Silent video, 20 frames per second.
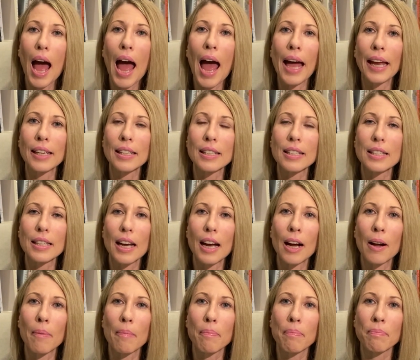And
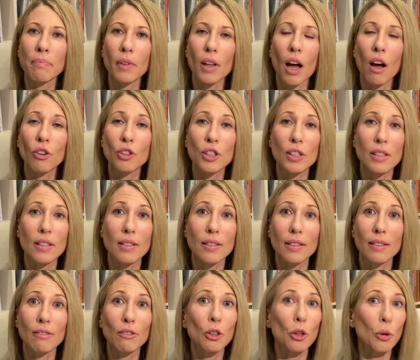um, I'll
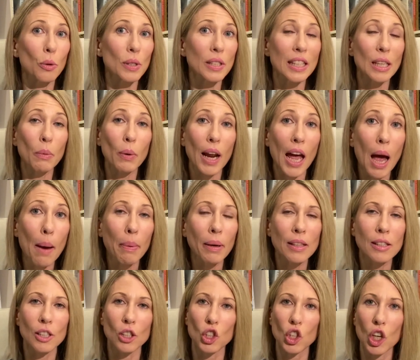just, you know, see what
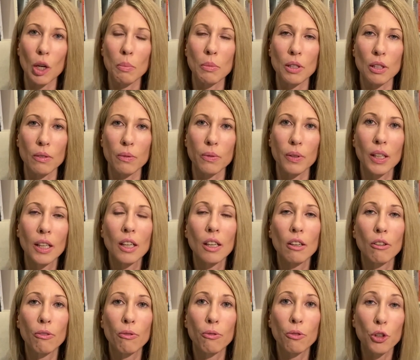happens in terms of
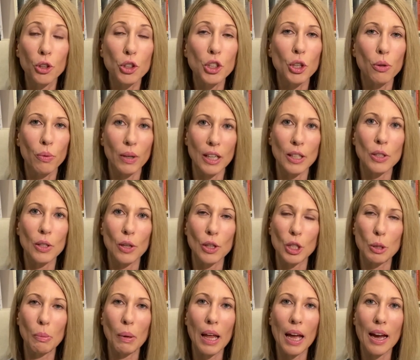future
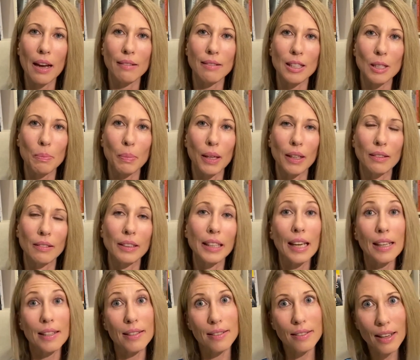research plans. But
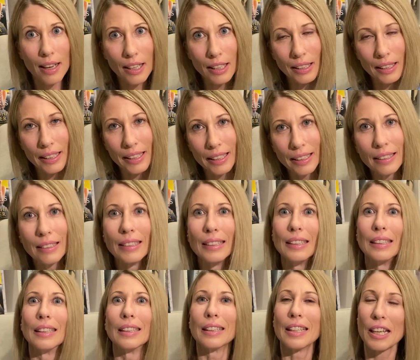yes, luckily,
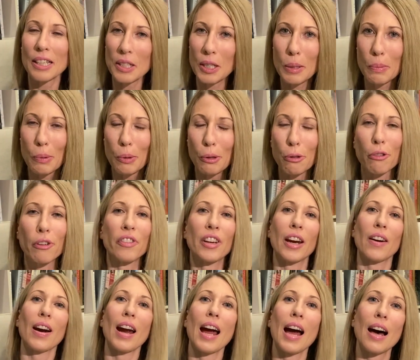next year's book, The
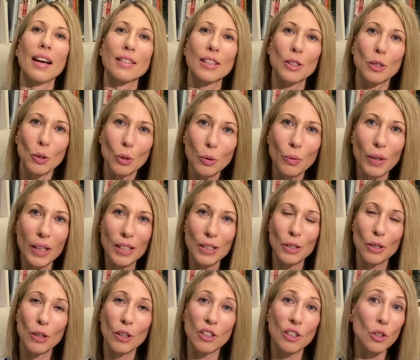Riviera House, is all
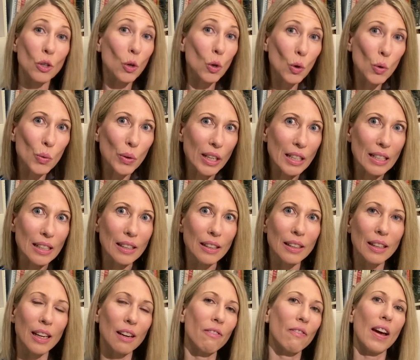researched, all
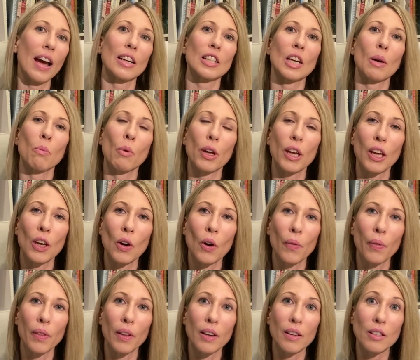written. In fact, I'm working
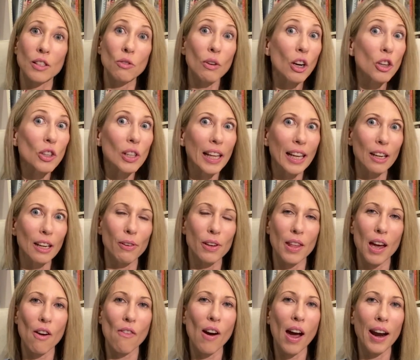on the structural for
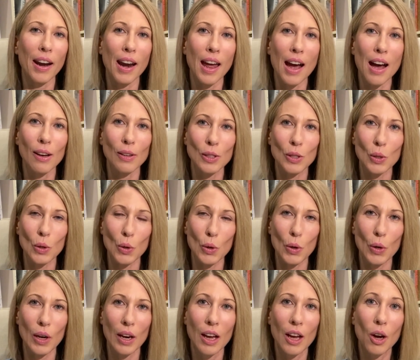that right now,
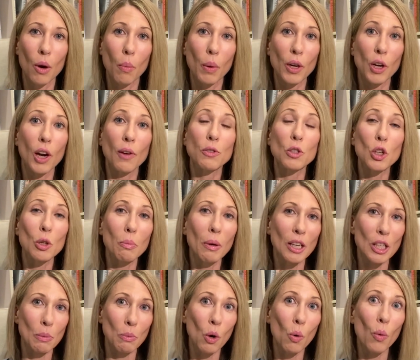so we don't have too
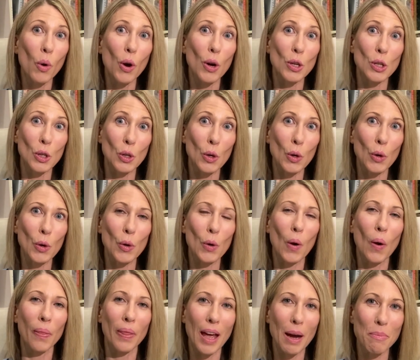much more work to go
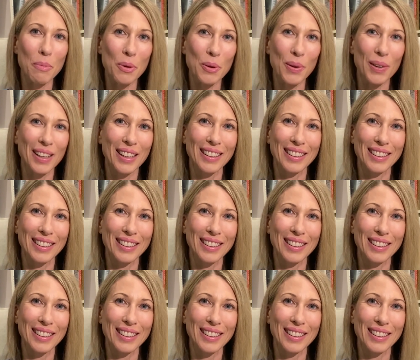on that book.